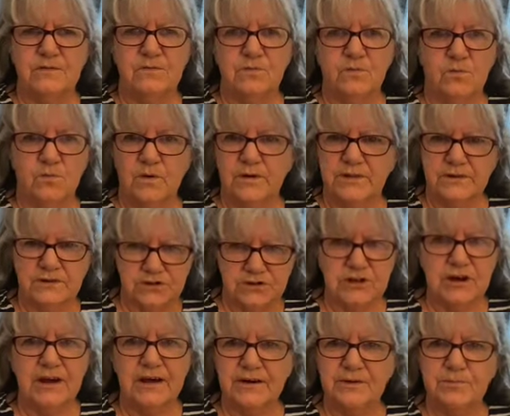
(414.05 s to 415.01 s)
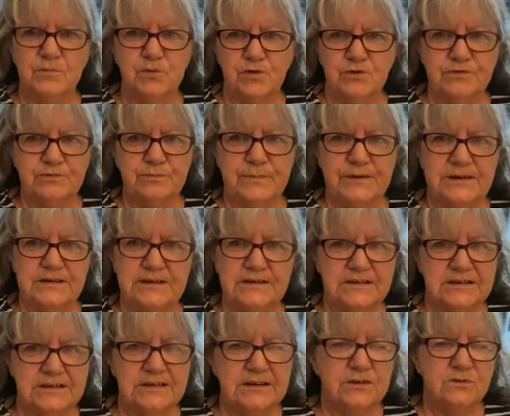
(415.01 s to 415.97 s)
when there's a lot of
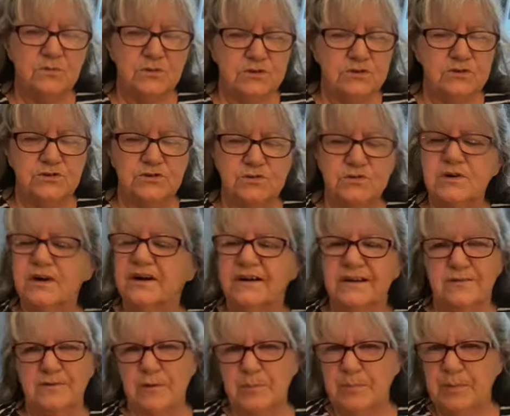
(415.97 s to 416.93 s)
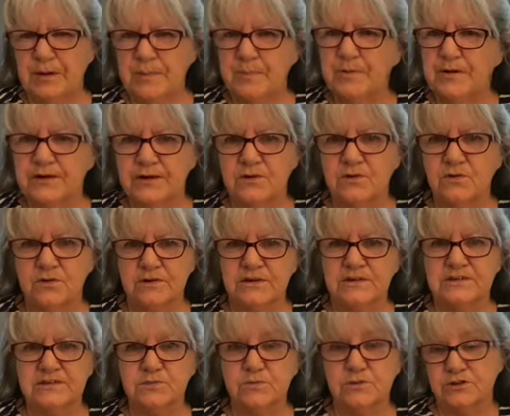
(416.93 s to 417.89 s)
movement, it will do kind of a beeping
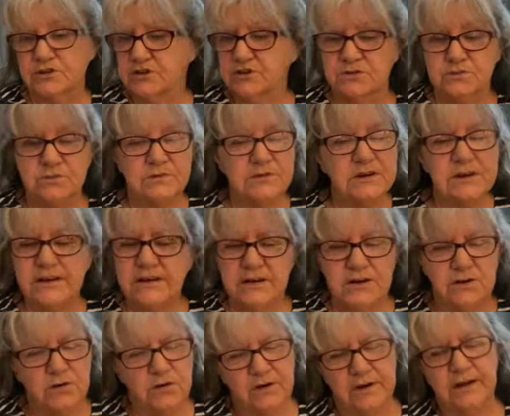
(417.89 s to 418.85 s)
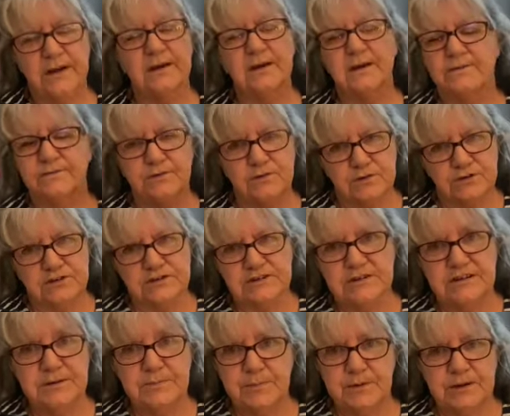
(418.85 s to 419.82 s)
noise, which is really annoying if you're
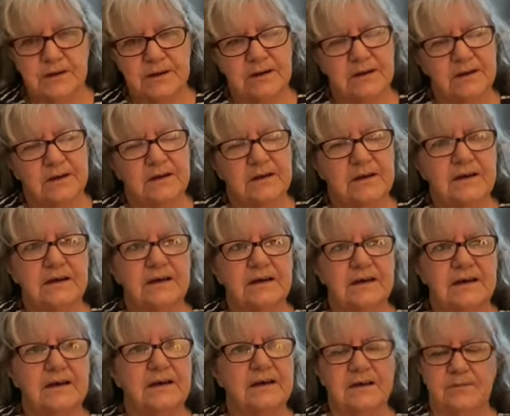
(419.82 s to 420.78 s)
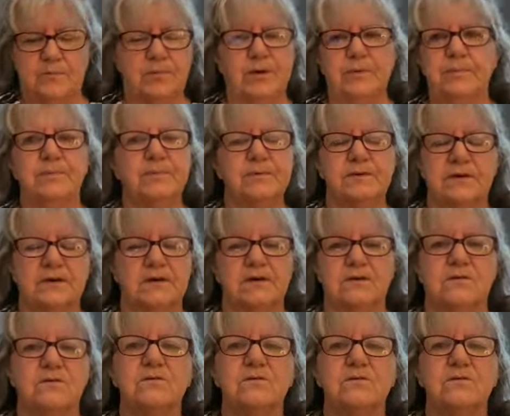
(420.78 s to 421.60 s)
sleeping. Beep, you know,